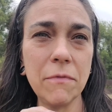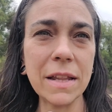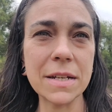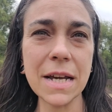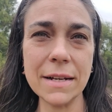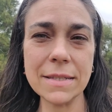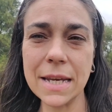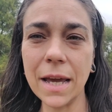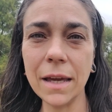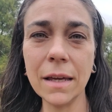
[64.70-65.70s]
Valentine's
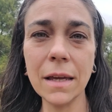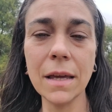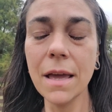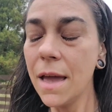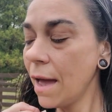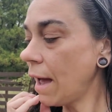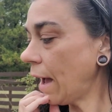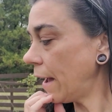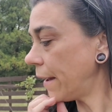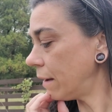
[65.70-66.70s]
Day.
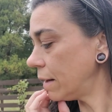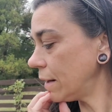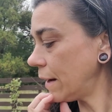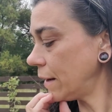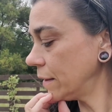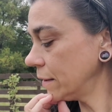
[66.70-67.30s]
And uh,